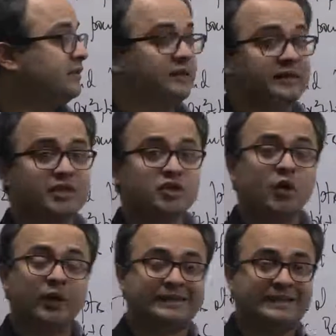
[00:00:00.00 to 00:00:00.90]
does
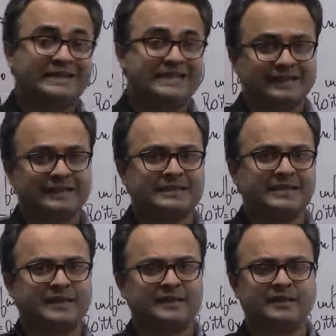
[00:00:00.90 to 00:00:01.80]
not intersect the
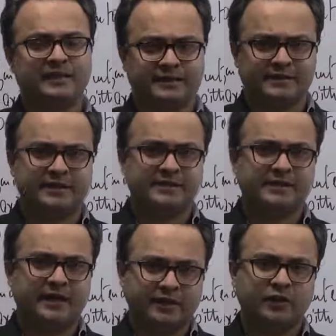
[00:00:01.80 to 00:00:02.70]
x-axis
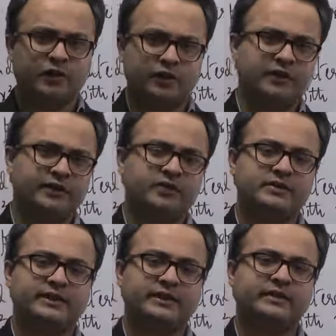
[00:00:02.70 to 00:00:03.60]
at all, you'll
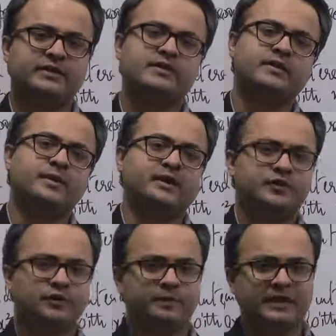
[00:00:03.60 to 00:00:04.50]
say that the discriminant
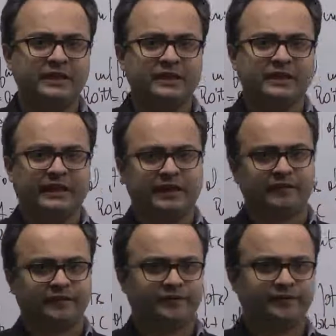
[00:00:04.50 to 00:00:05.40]
should be negative.
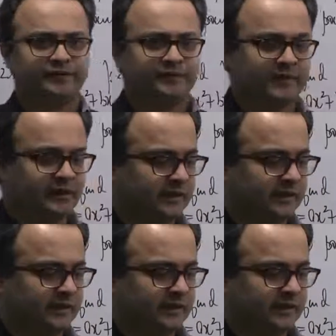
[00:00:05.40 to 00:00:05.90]
Right?